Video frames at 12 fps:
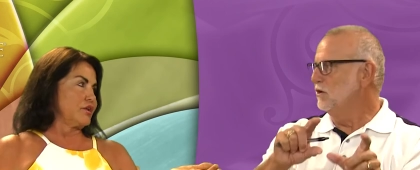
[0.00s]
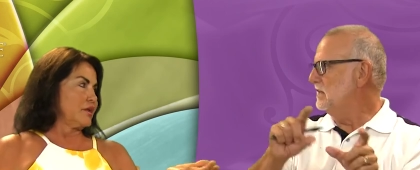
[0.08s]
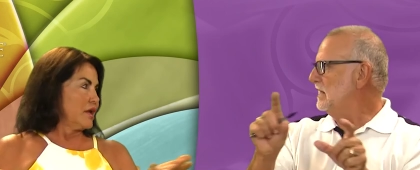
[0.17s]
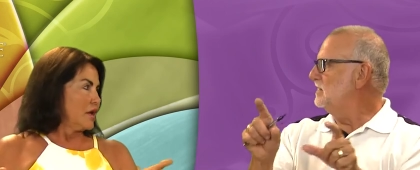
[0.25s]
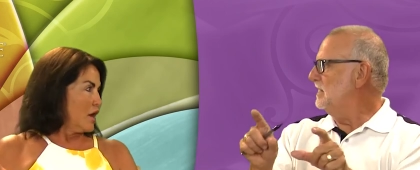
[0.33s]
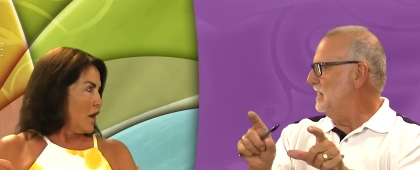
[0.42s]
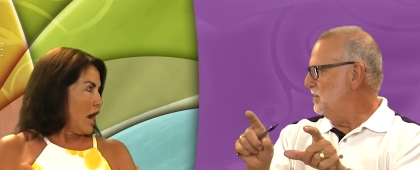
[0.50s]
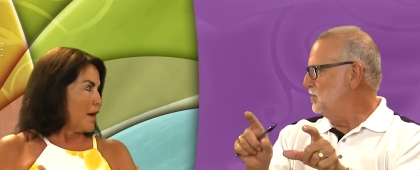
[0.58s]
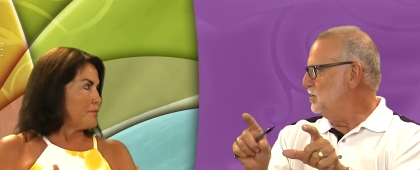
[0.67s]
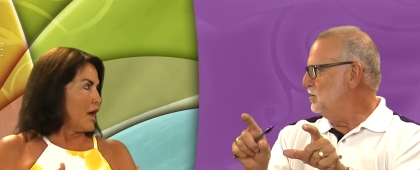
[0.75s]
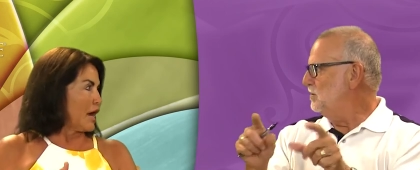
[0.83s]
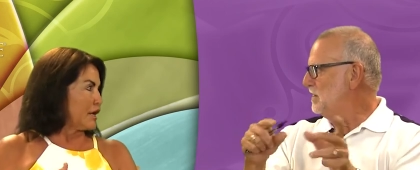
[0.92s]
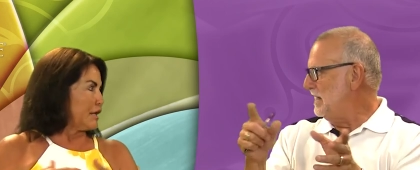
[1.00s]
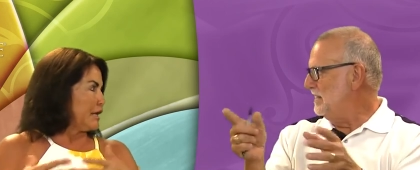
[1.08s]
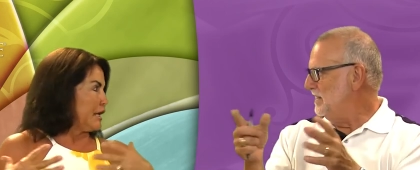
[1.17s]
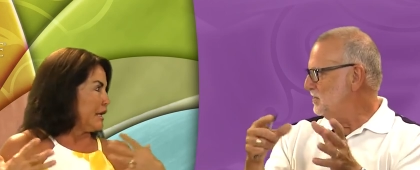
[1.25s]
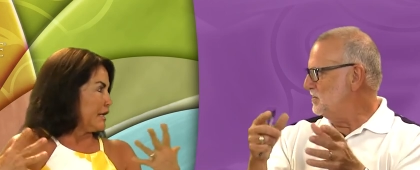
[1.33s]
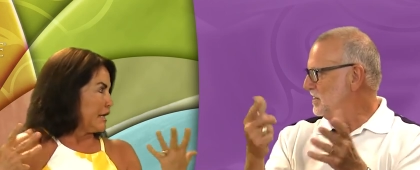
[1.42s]
Speaker 1: going
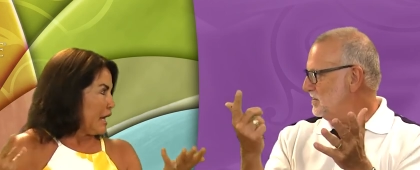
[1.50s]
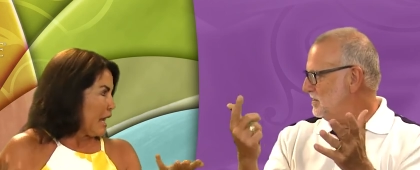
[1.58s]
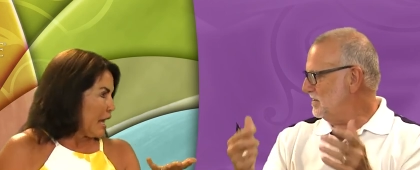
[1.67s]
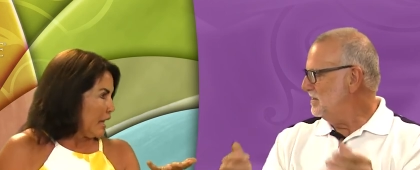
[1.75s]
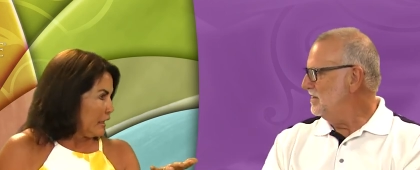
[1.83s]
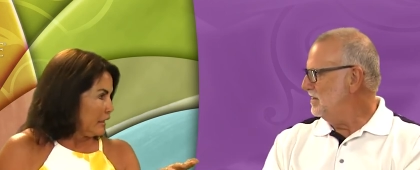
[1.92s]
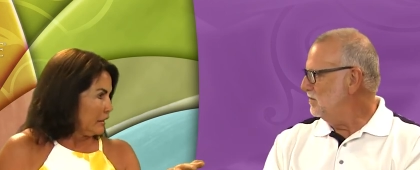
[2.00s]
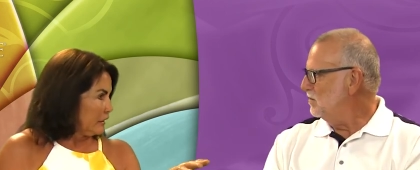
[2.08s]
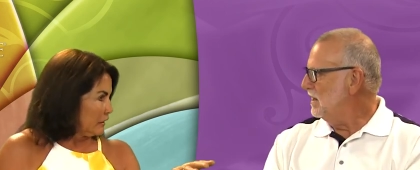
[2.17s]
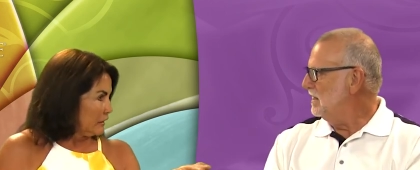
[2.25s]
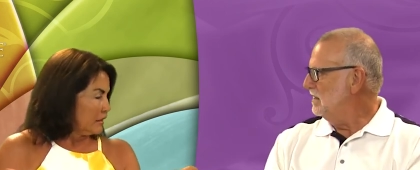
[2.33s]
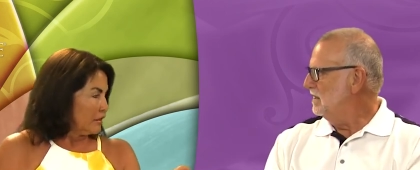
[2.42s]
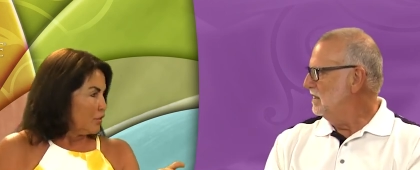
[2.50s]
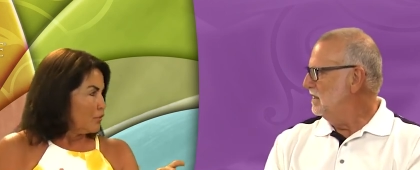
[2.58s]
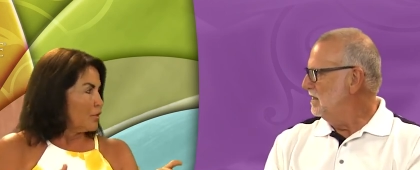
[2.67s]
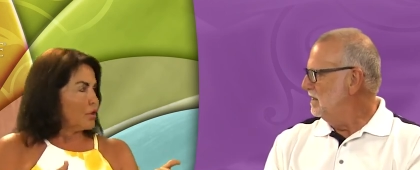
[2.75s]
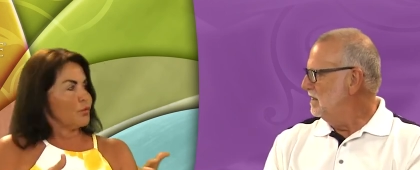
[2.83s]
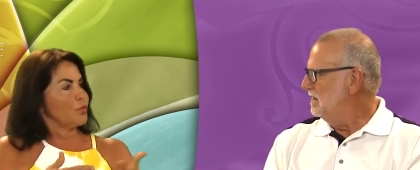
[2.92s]
to eat an egg, right.
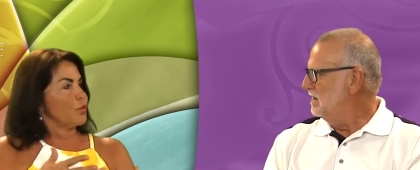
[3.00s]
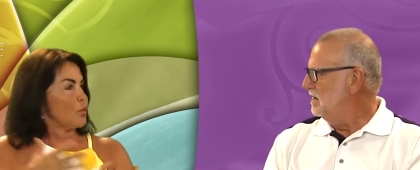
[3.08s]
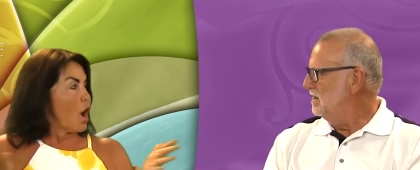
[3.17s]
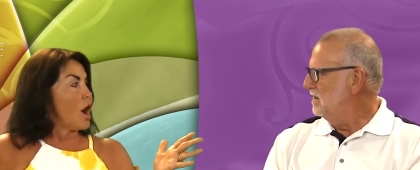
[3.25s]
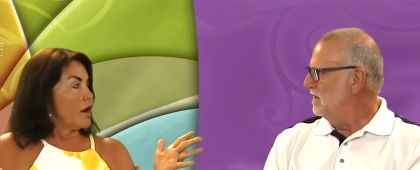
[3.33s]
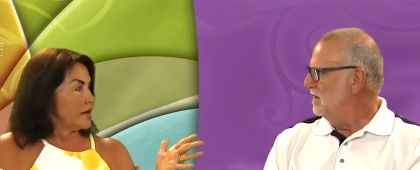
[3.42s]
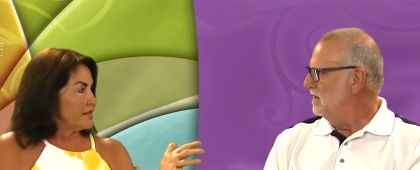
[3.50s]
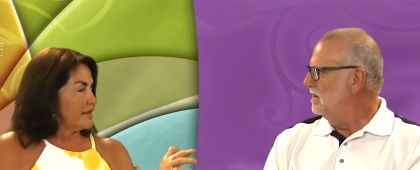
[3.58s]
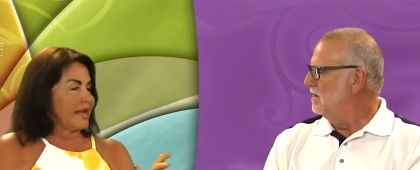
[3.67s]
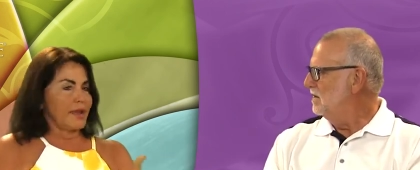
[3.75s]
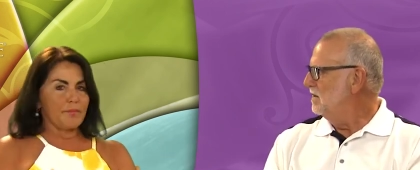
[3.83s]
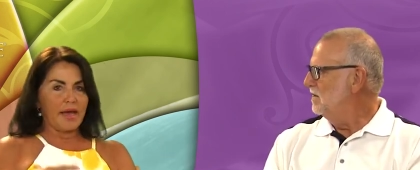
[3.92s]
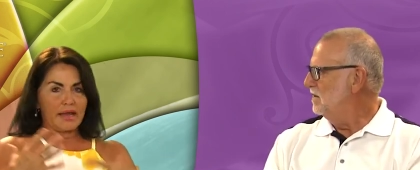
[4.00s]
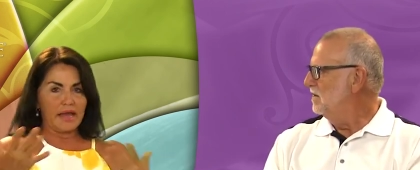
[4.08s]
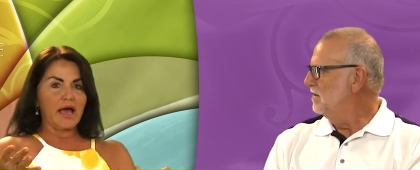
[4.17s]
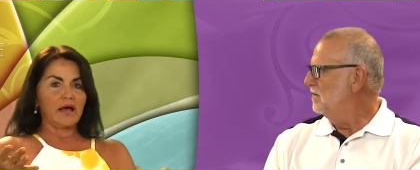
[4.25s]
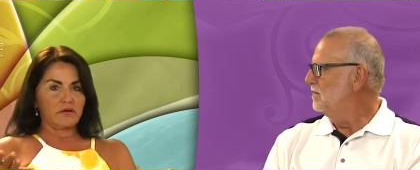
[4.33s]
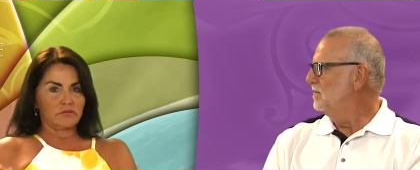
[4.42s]
Speaker 2: were, were wrong. And they came back
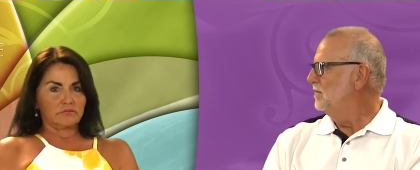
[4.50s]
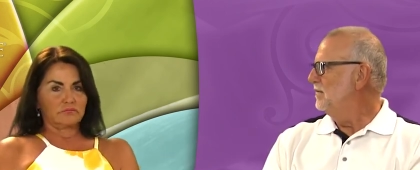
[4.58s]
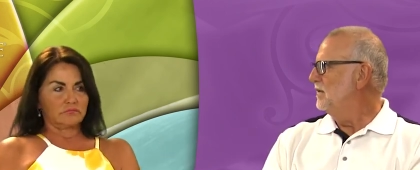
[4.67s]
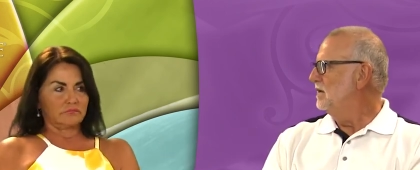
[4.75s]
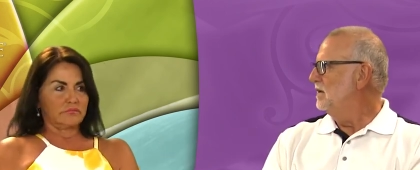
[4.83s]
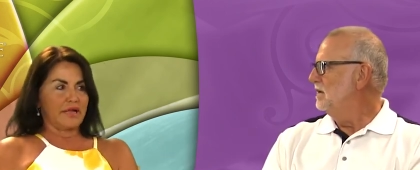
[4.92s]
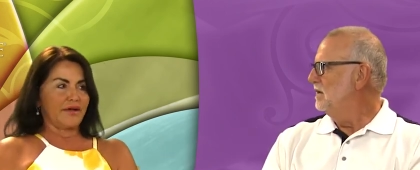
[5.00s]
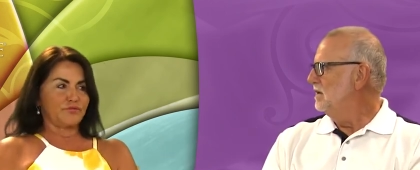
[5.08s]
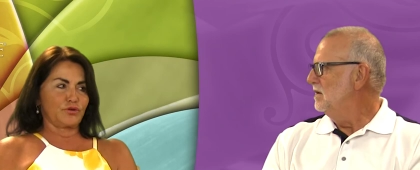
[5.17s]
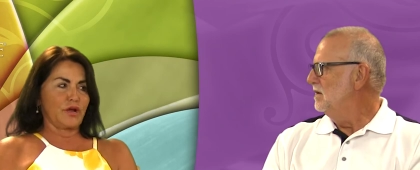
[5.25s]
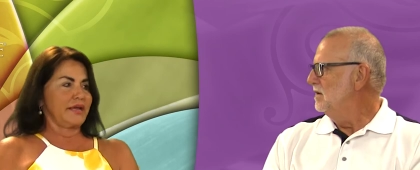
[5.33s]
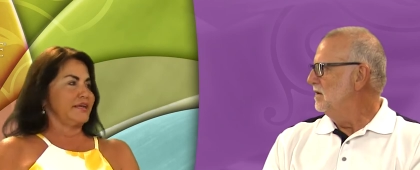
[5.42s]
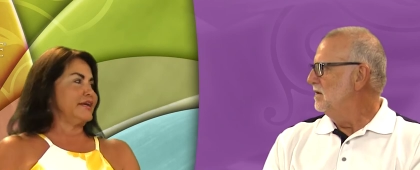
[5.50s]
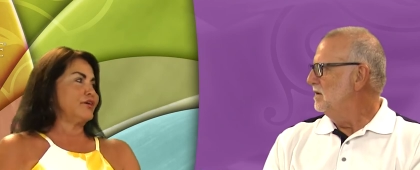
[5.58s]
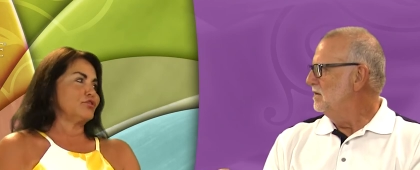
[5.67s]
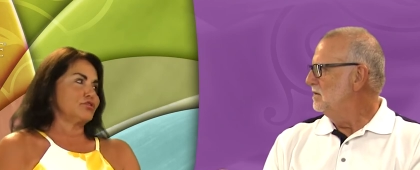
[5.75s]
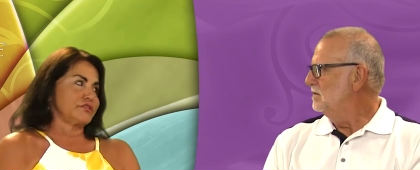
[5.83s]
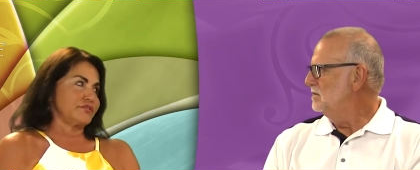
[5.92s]
out after
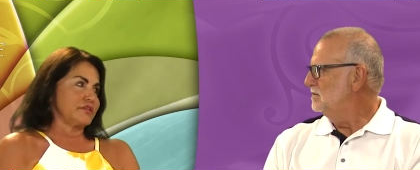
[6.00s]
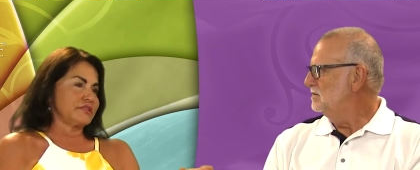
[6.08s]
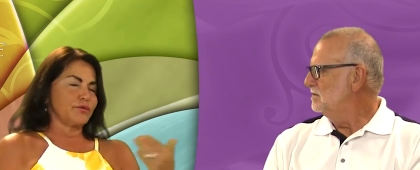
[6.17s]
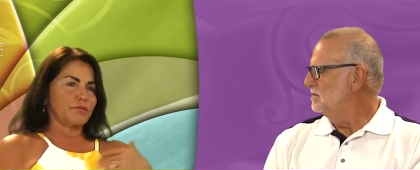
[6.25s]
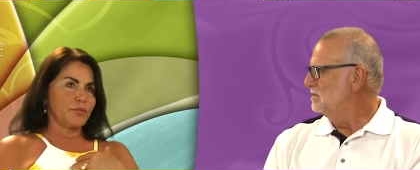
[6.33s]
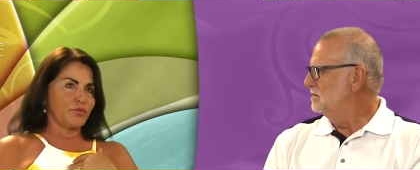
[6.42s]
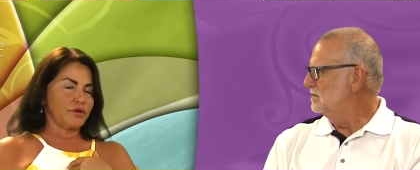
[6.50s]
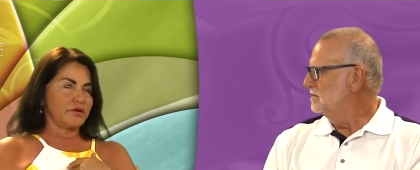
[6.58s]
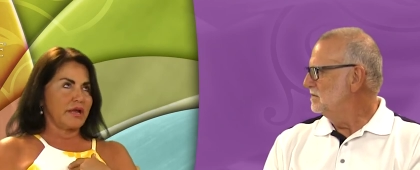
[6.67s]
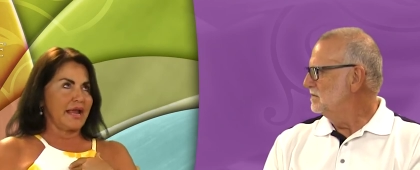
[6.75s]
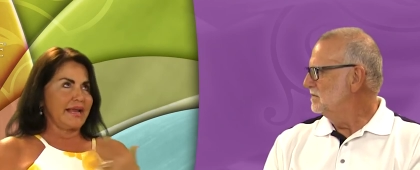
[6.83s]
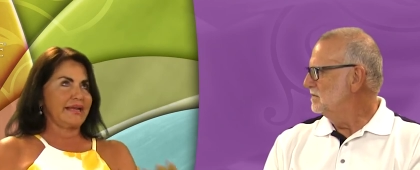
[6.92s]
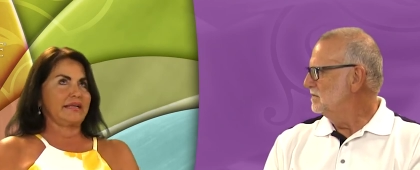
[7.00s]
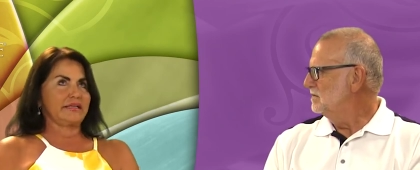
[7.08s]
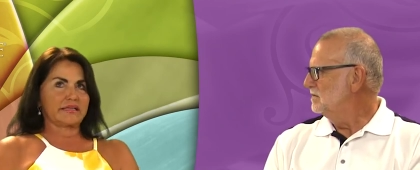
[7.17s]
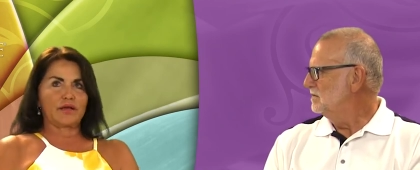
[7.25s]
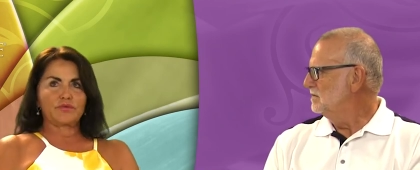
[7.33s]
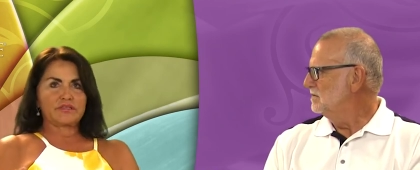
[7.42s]
years of this. I remember in the
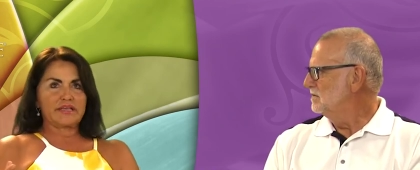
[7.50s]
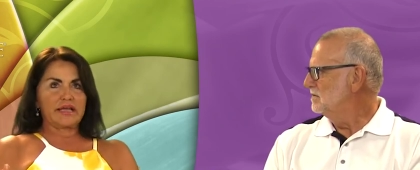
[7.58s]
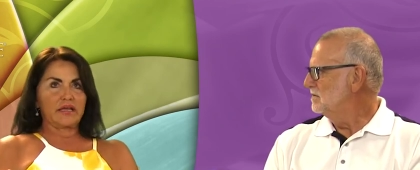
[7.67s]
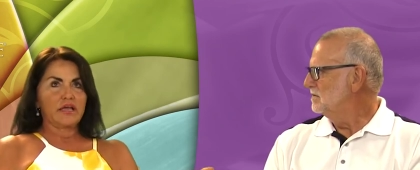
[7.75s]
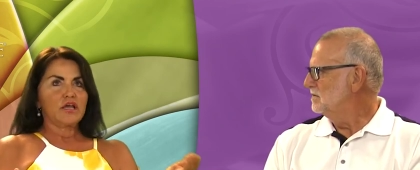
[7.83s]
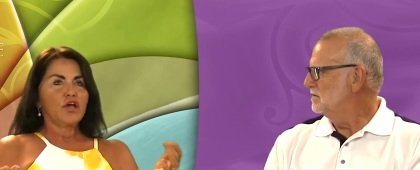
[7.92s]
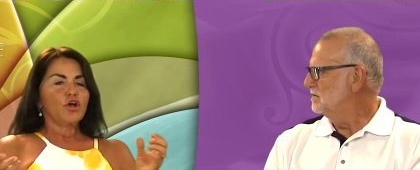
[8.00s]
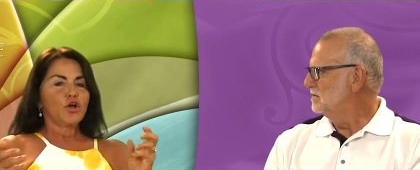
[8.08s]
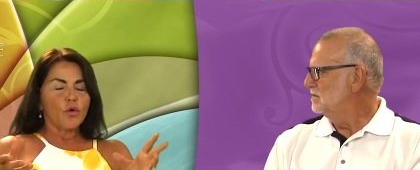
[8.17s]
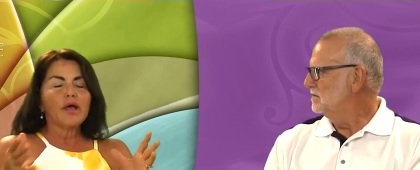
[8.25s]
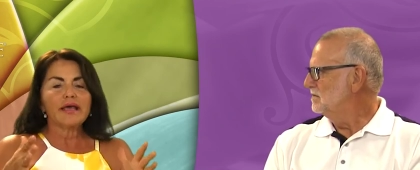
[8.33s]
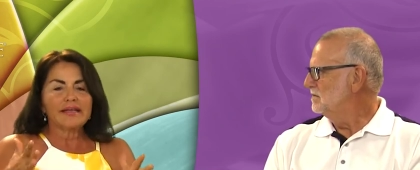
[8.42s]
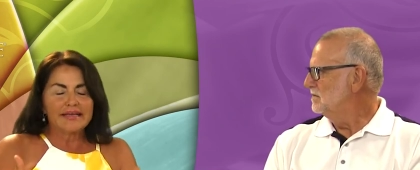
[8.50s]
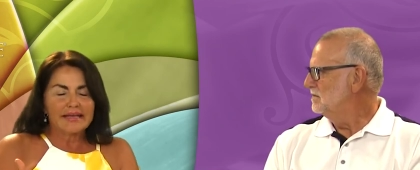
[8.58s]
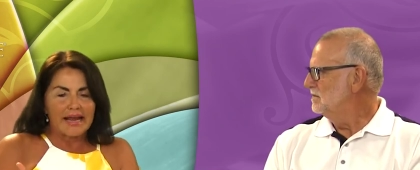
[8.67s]
eighties, I was saying, go ahead and